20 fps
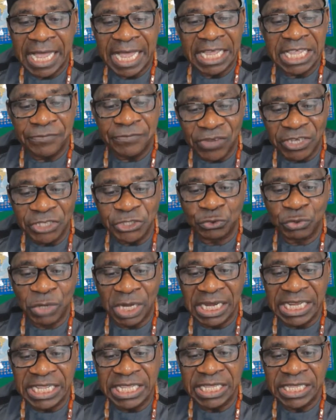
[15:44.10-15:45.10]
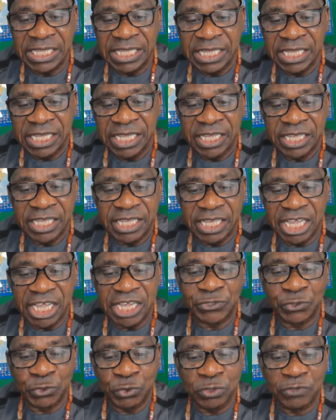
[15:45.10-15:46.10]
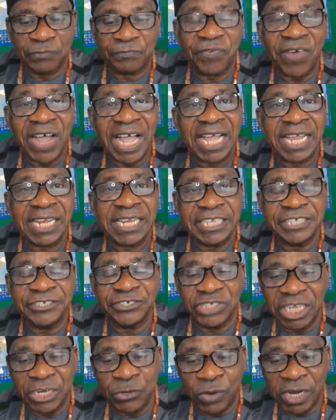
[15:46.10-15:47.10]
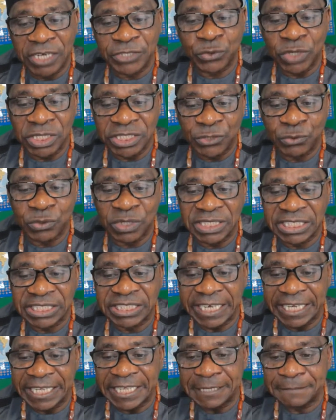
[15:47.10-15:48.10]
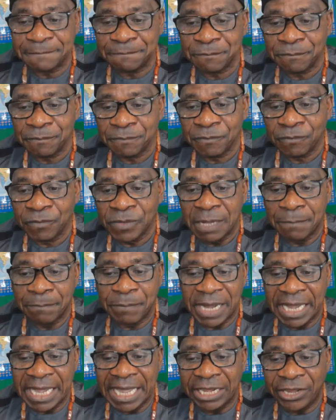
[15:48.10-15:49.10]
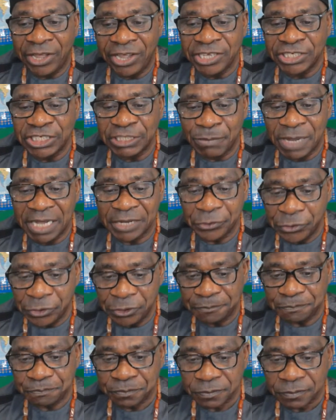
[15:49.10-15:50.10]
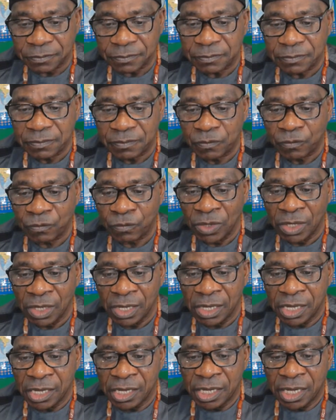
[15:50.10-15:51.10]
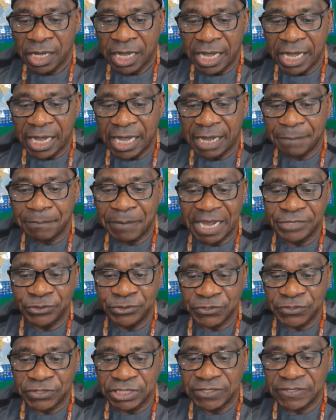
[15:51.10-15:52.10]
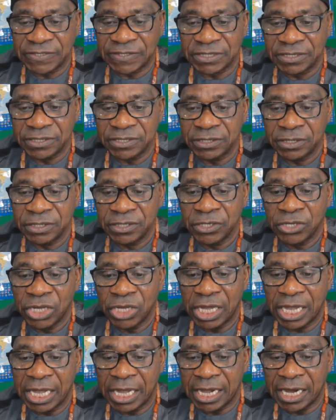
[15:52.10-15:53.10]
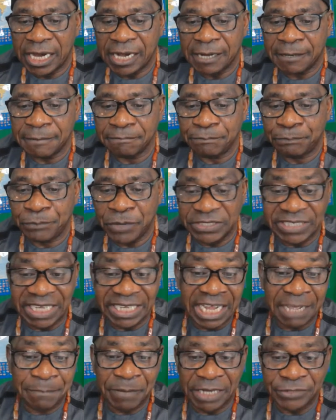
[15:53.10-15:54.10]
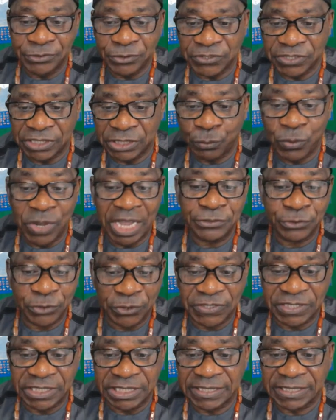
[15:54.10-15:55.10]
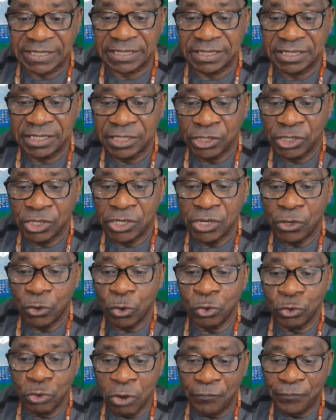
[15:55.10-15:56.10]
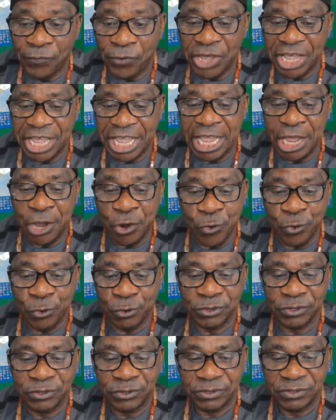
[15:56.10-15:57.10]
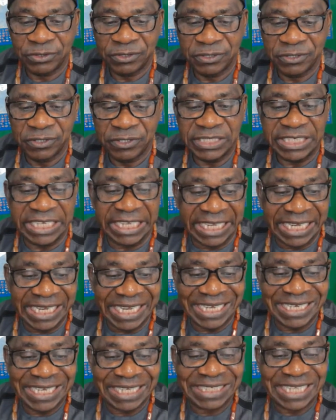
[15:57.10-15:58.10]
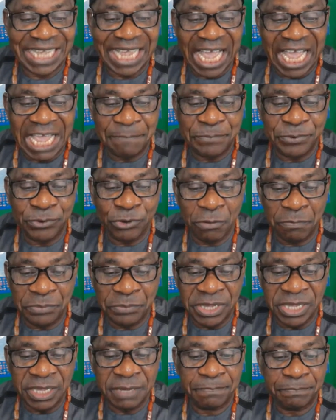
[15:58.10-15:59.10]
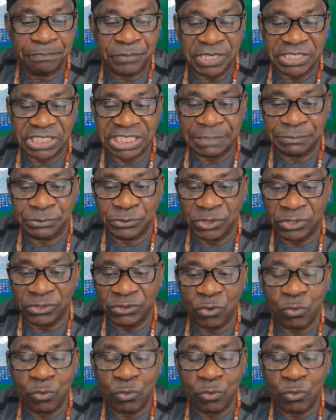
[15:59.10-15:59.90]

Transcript: Eventually, a suit filed in January 2023 by Aloy Ejimako, by Justice, presided by Justice, where Justice Onovo AO declared that IPOB prescription